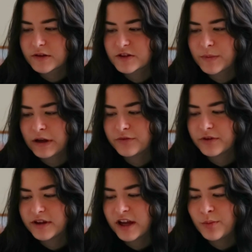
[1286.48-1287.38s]
Smile
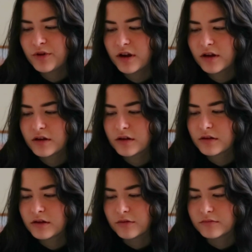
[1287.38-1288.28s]
for the camera.
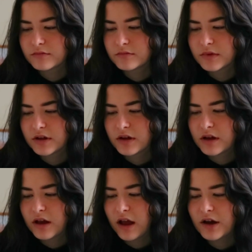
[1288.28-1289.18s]
No.
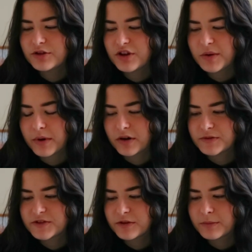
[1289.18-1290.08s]
How should I
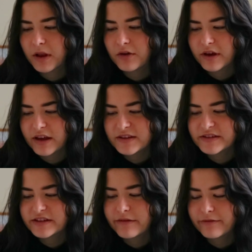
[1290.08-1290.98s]
pose? Blow a
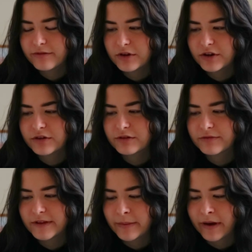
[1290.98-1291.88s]
kiss, flirt, or
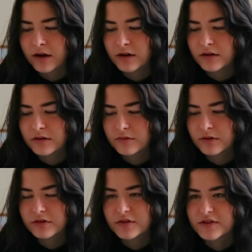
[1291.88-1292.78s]
flip hair?
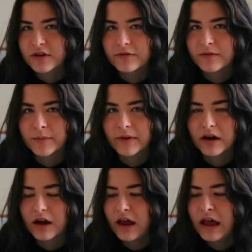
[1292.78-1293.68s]
I'm just gonna flip
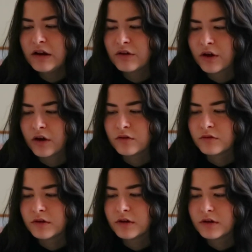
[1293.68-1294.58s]
hair. I don't know.